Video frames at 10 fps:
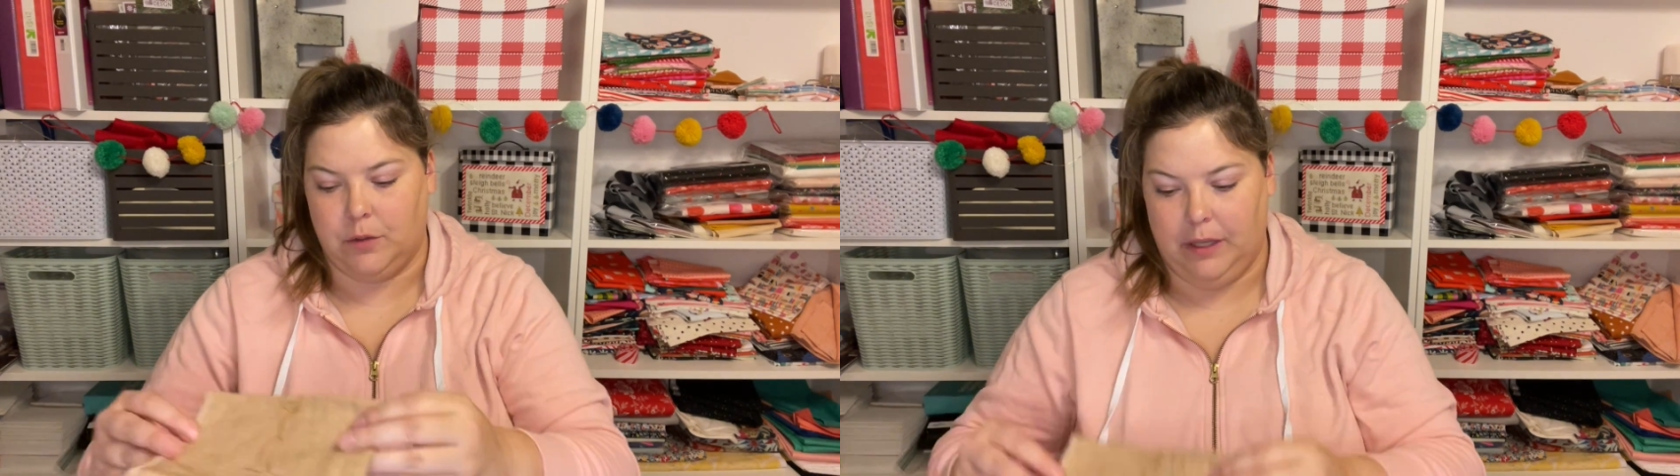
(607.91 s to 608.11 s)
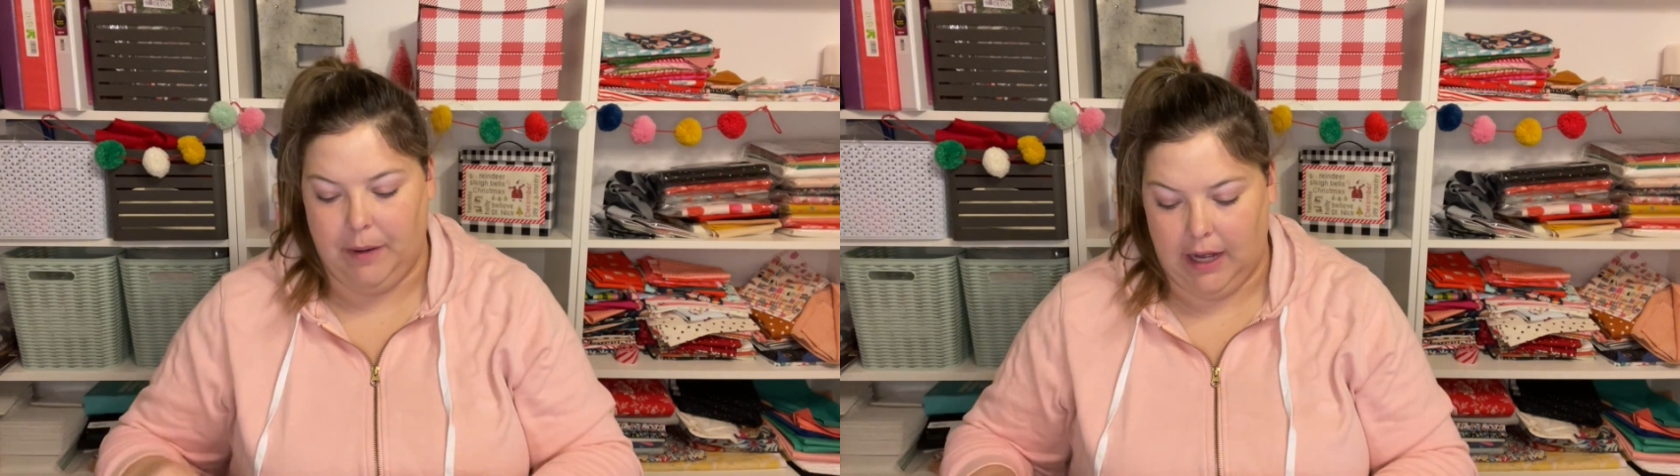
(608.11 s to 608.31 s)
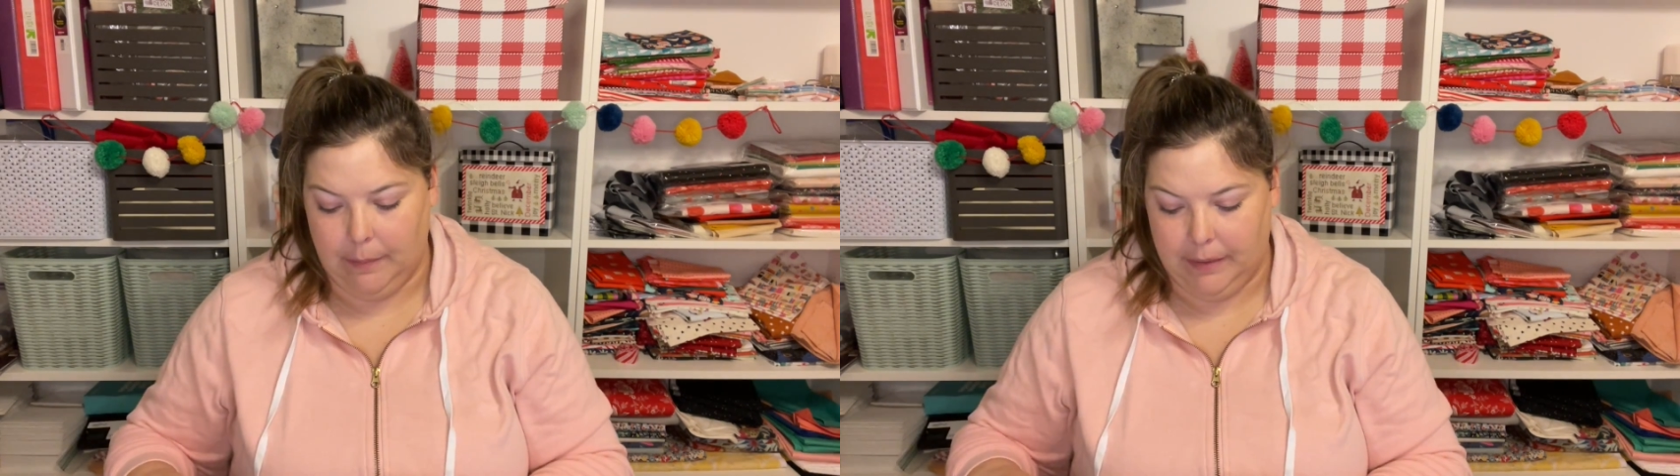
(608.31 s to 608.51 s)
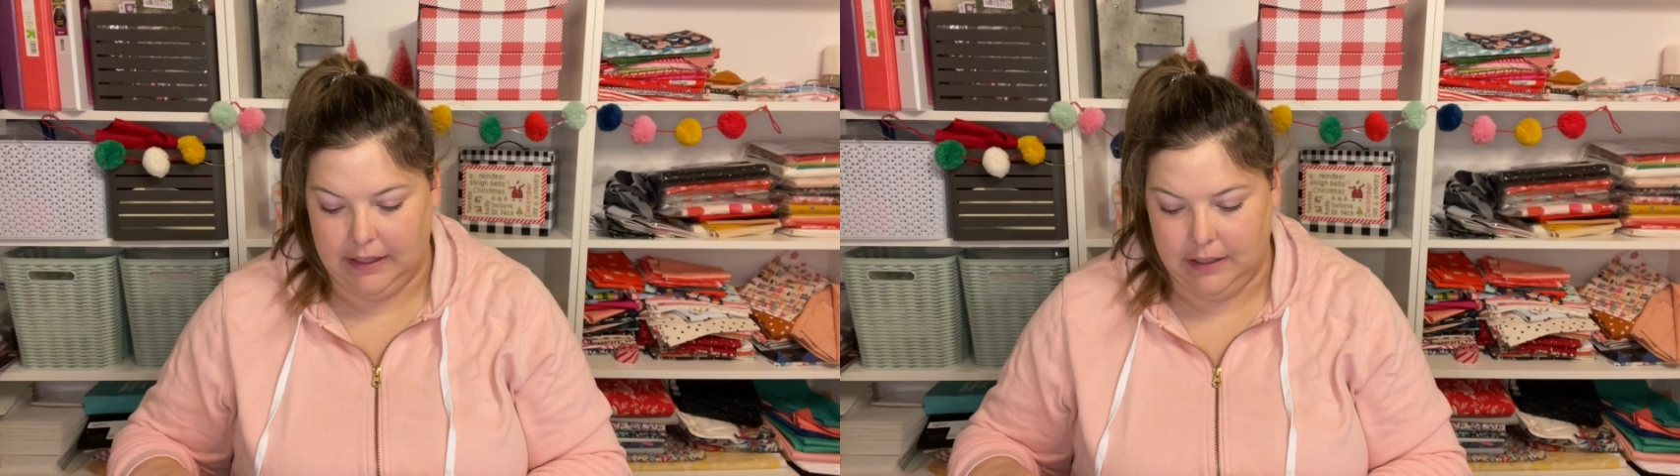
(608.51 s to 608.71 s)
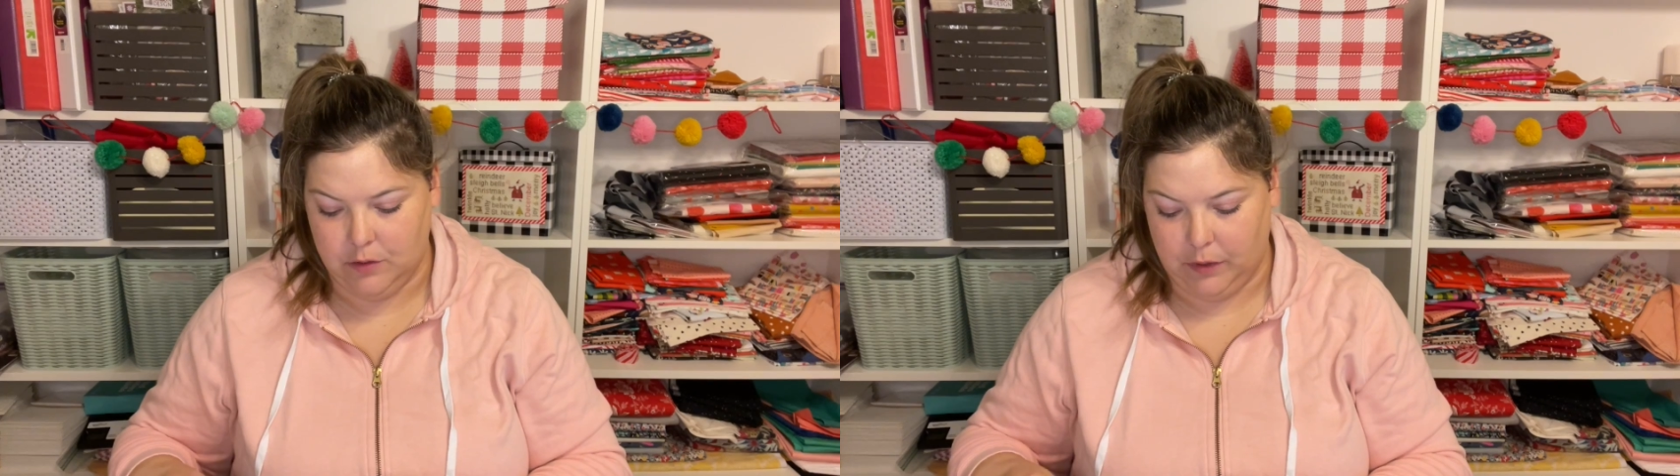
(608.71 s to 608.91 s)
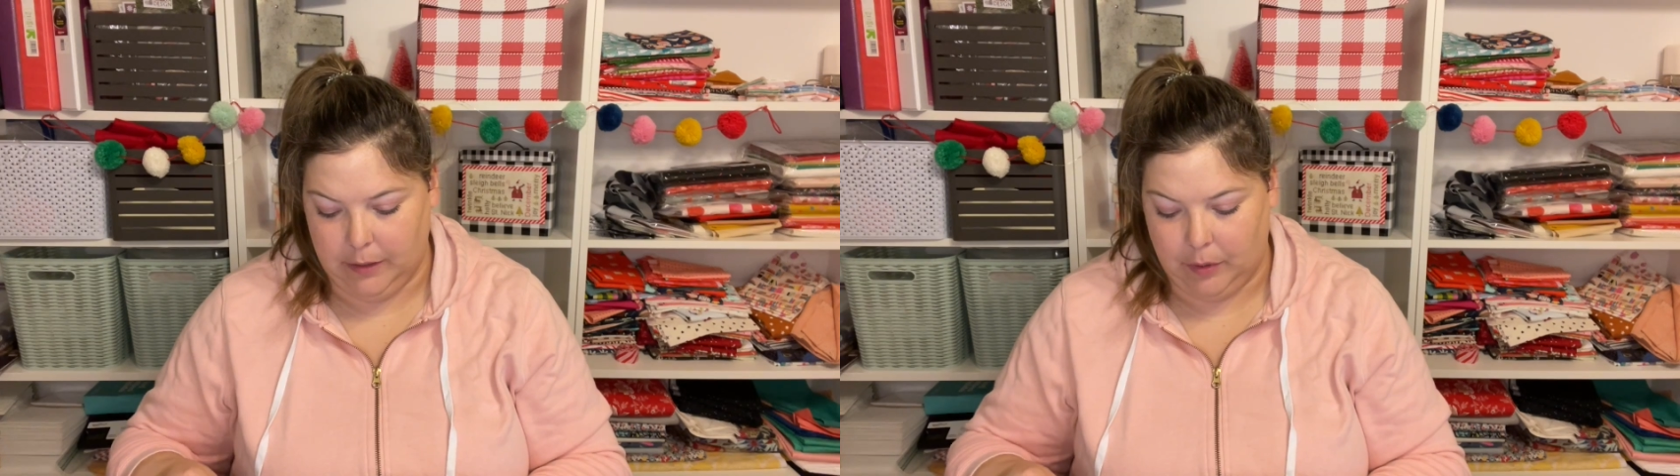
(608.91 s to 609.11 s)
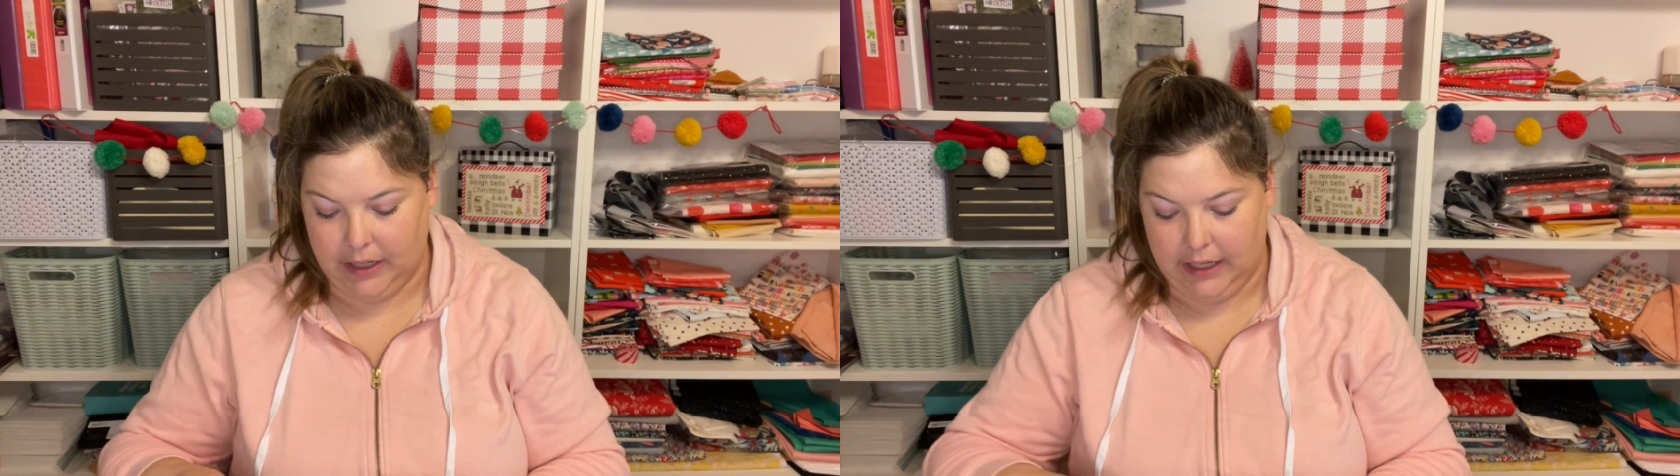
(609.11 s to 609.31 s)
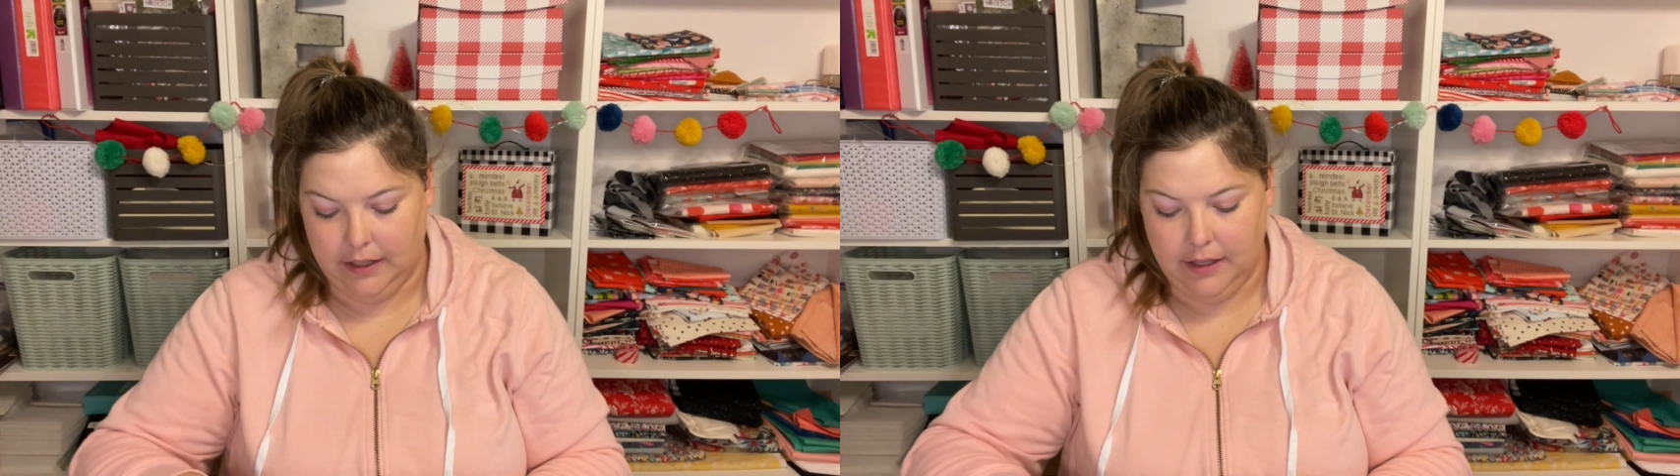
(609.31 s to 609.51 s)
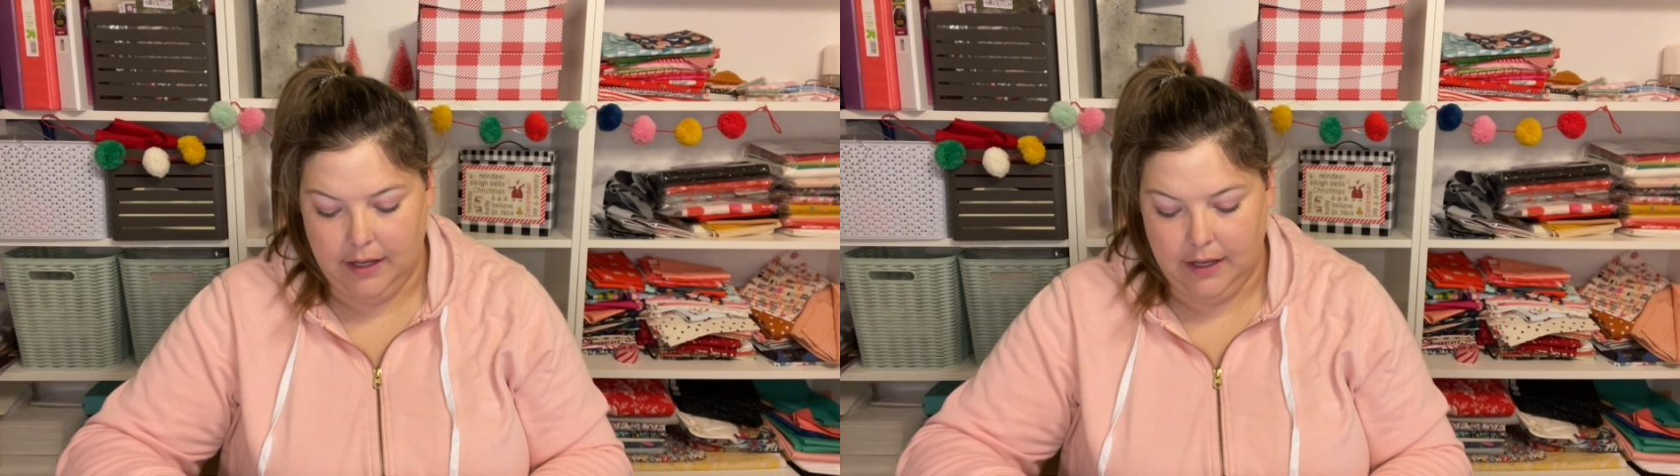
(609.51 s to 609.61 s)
really pop and it is really pretty.